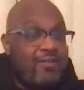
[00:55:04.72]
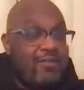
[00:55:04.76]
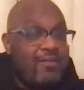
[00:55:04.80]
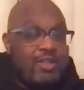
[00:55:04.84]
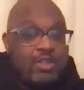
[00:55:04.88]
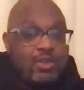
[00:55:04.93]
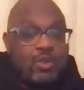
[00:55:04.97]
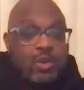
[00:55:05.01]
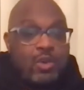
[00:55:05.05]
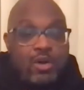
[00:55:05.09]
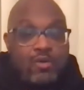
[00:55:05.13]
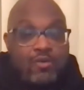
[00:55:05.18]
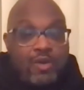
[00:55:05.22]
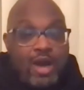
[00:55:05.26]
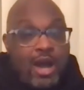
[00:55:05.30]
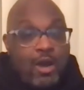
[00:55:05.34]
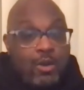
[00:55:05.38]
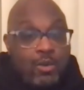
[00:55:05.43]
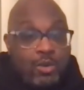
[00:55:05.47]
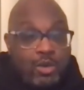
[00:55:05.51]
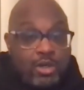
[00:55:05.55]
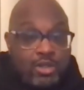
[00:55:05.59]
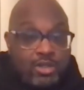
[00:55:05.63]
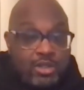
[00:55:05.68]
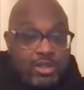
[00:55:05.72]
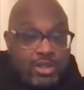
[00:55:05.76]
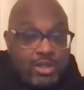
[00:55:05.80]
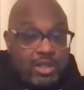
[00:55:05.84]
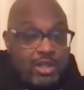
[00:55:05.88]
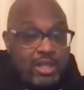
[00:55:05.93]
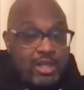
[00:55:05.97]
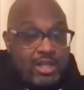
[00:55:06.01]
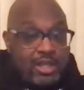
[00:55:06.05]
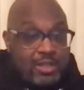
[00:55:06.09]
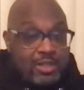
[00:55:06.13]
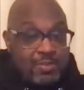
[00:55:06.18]
to 12 hours in, the,
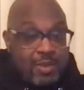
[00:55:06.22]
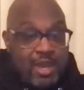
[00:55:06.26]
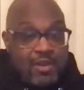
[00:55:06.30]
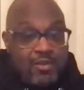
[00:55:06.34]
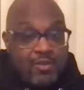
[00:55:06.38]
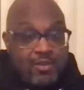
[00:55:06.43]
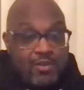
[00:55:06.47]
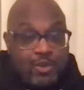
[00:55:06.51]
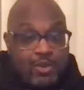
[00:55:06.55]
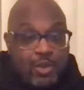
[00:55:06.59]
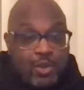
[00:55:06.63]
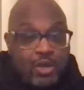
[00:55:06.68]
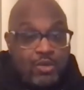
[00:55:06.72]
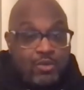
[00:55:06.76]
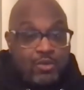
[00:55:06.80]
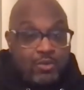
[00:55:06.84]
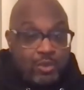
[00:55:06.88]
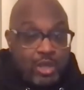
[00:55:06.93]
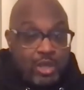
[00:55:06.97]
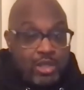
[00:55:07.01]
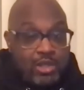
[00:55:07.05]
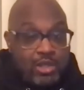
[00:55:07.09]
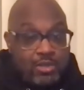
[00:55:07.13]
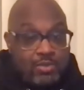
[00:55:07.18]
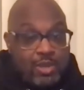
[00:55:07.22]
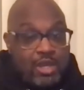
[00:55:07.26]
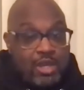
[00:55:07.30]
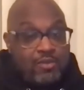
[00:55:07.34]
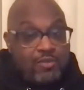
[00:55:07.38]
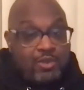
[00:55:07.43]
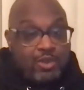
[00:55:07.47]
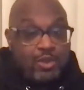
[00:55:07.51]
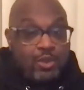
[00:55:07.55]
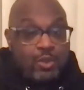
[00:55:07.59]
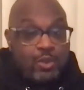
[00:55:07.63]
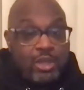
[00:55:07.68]
in a span of 12 in the span
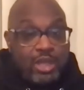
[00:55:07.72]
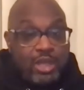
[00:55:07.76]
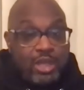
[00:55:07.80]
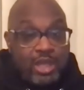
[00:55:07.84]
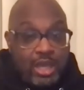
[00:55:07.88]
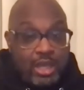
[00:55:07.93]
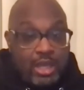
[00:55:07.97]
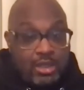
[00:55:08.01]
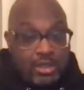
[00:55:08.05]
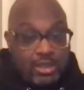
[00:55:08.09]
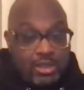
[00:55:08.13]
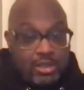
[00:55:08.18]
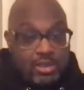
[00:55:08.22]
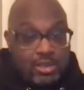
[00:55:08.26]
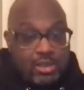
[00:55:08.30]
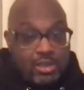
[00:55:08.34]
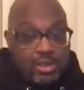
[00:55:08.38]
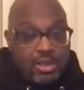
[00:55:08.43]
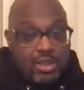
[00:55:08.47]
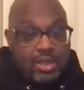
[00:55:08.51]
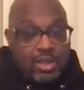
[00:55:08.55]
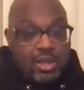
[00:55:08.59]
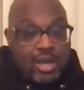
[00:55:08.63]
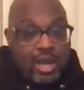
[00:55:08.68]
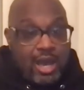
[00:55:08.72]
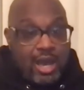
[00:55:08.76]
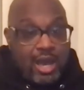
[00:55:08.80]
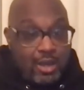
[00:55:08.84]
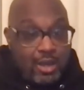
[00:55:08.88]
of two weekends how